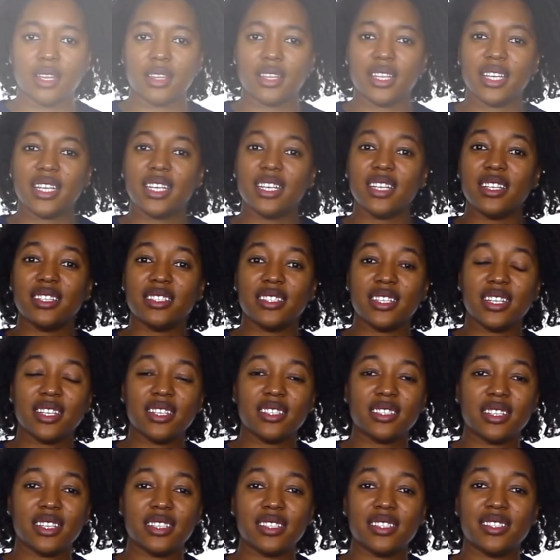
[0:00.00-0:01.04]
The
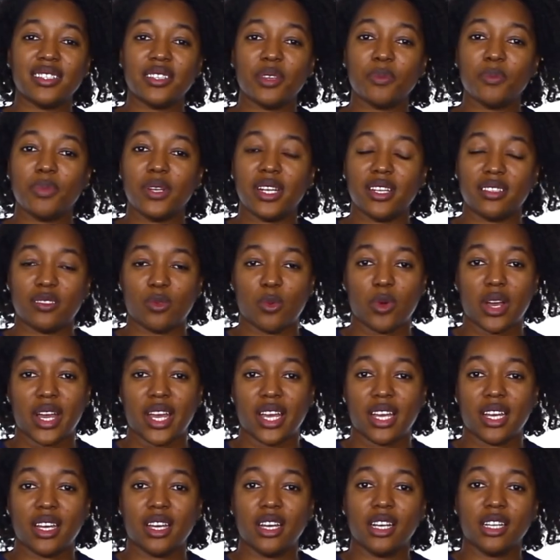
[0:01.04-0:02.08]
easiest and simplest
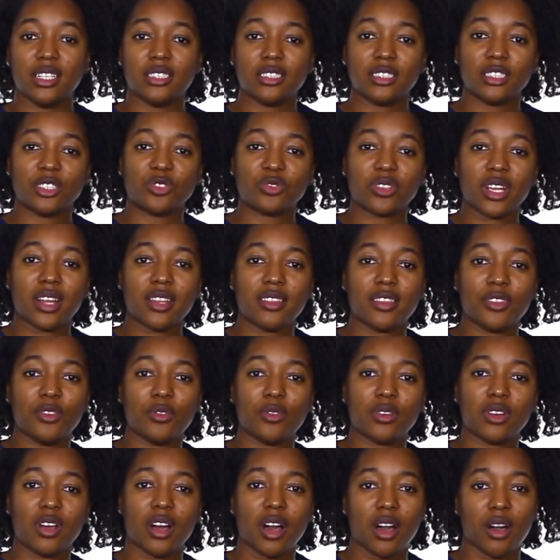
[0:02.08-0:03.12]
way to strengthen
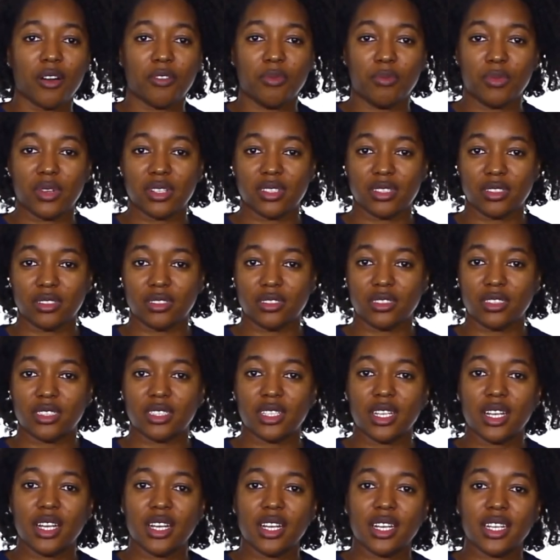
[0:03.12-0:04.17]
your calf
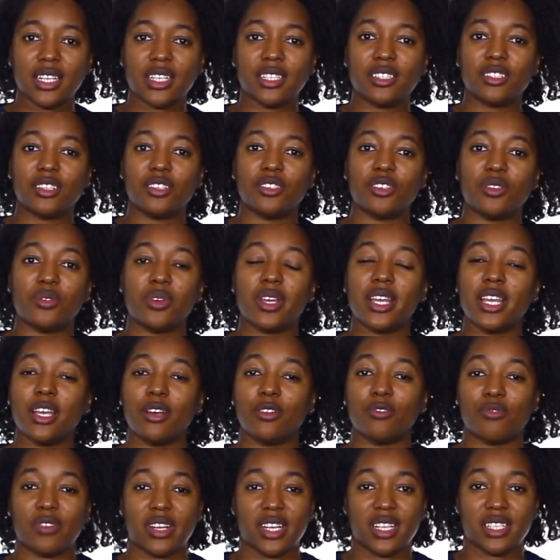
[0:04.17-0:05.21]
muscles is to do
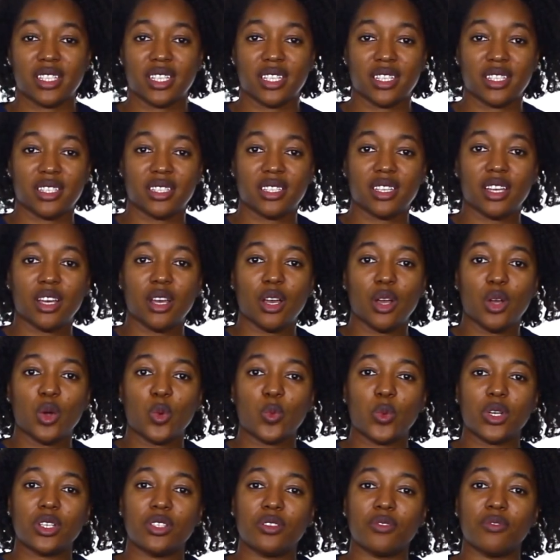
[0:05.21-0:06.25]
heel raises,
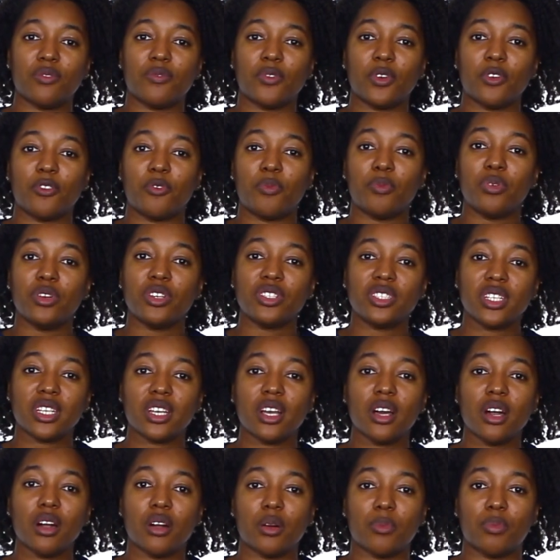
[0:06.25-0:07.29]
which involve
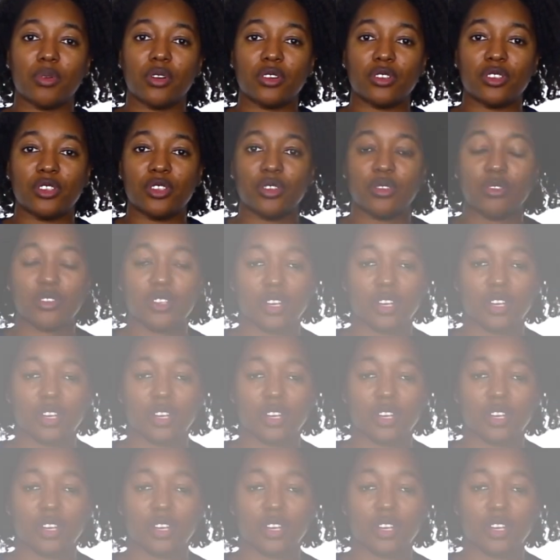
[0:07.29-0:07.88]
pushing up onto your